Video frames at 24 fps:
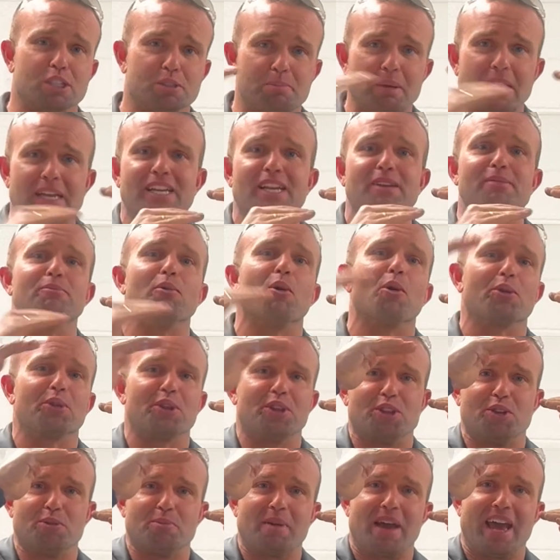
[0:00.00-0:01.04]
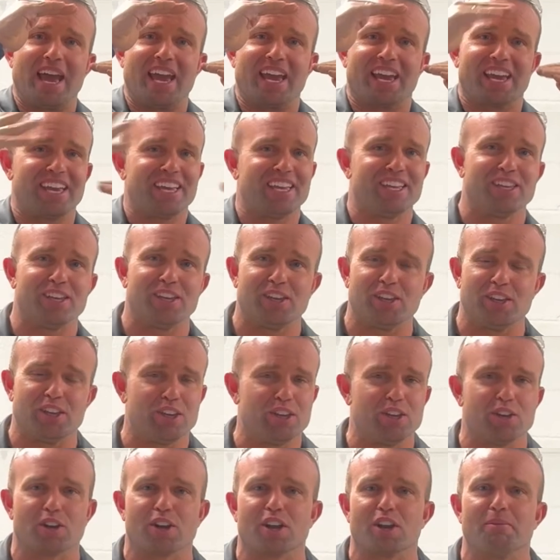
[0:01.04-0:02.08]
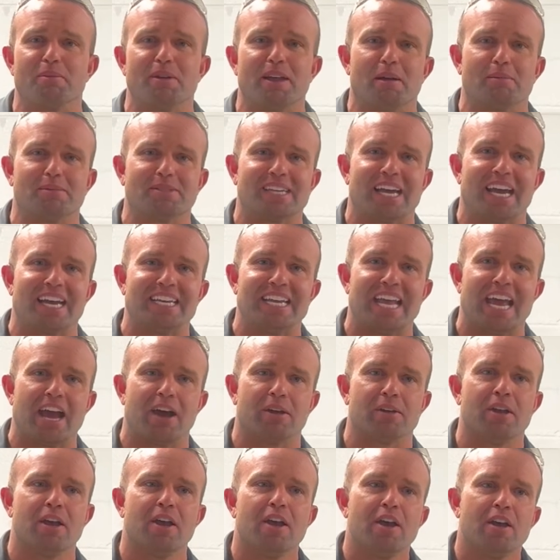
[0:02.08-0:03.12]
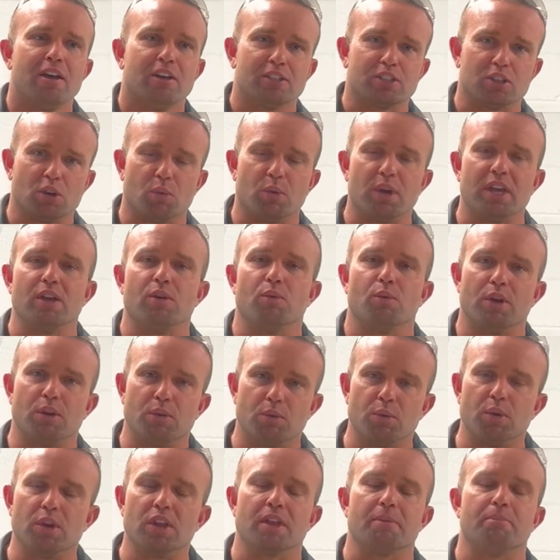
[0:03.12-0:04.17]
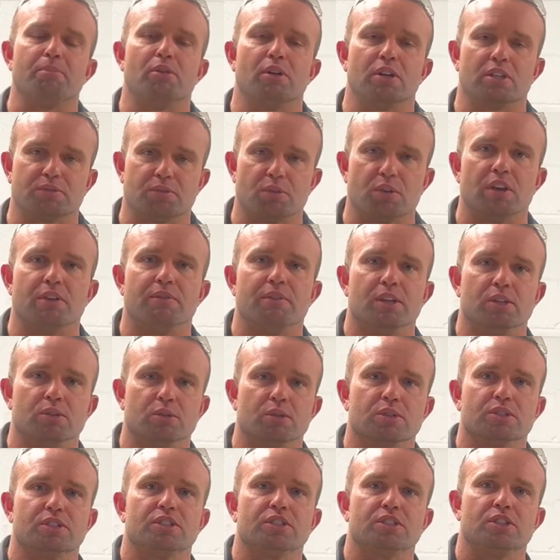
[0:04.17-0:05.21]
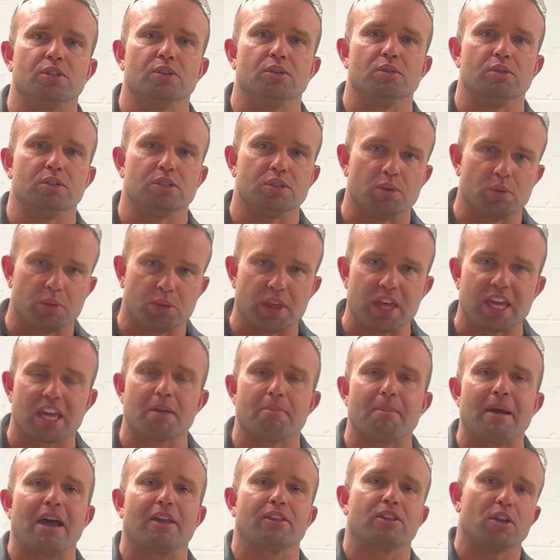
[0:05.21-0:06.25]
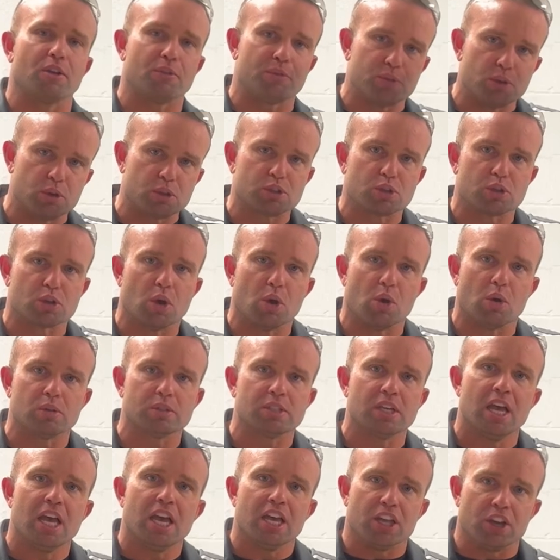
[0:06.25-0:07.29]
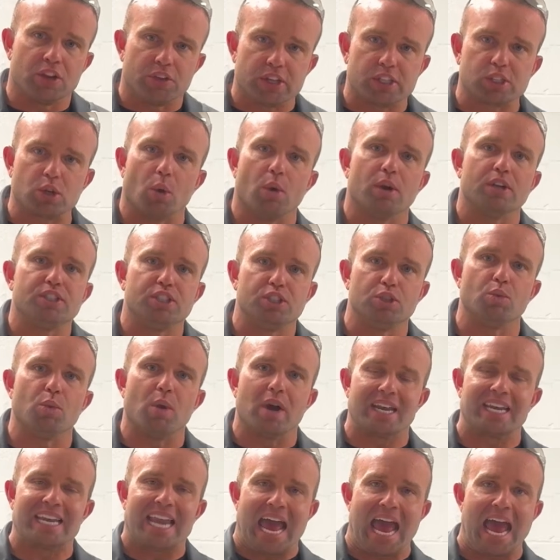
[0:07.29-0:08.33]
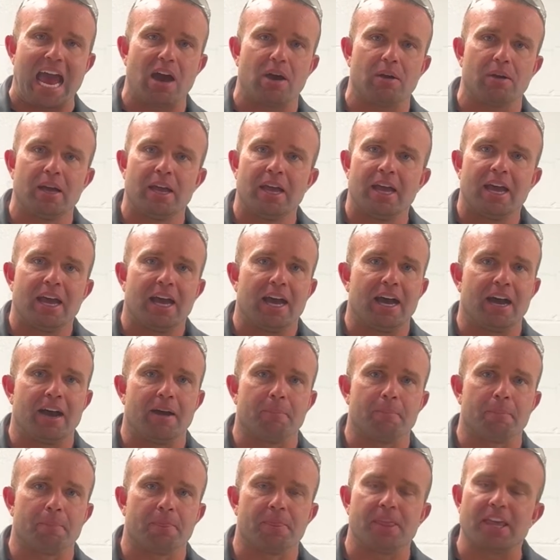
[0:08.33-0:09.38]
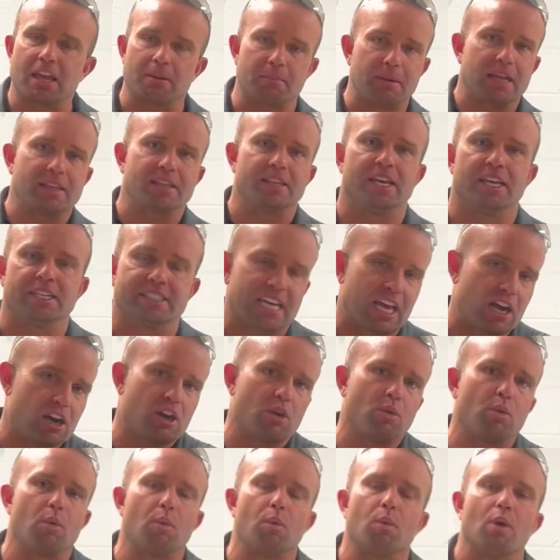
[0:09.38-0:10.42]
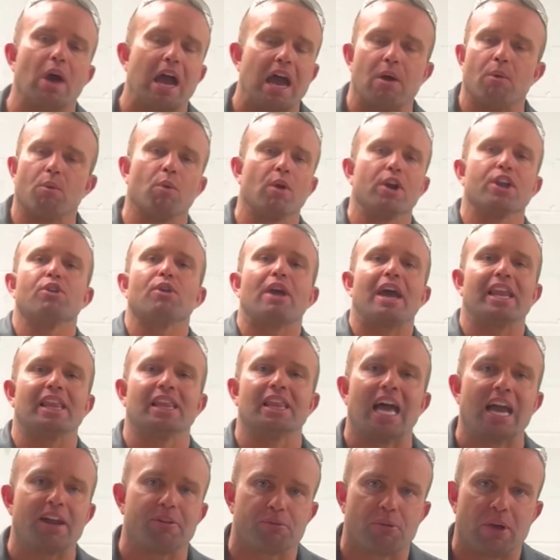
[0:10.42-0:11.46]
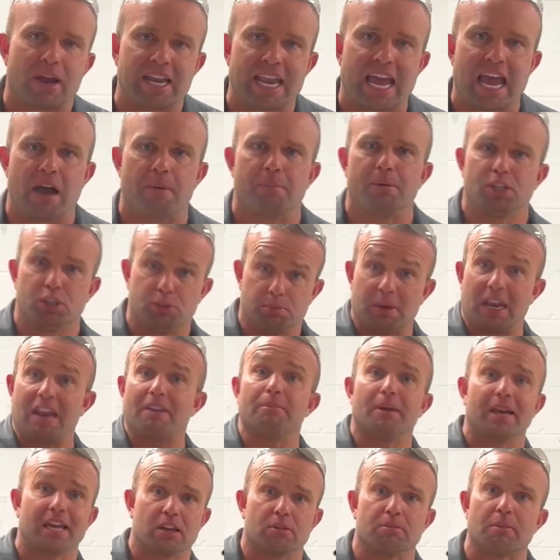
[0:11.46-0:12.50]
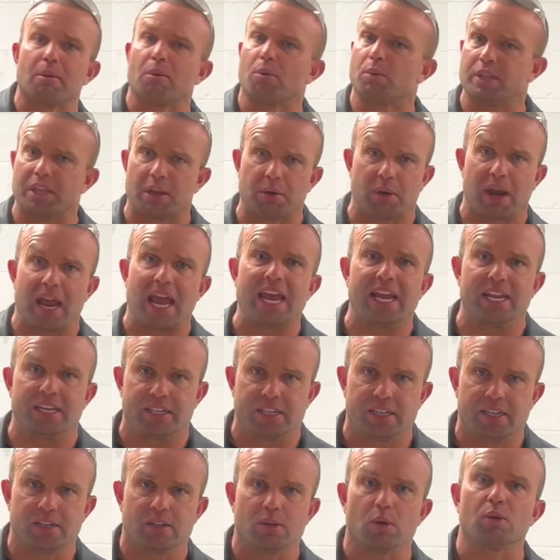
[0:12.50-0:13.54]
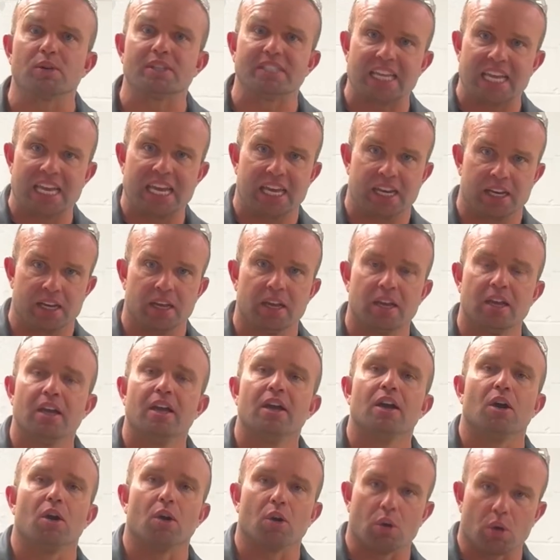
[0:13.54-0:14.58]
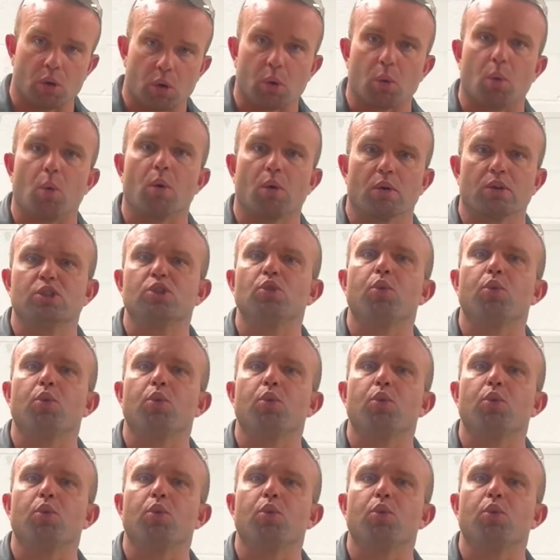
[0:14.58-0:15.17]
spending more than you make, you're going to be upside down. So we really push for individuals to think about their future goals. The toys you want now. Think about this. I don't know where you're at in life right now, but everybody can remember when they were 8 or 10 or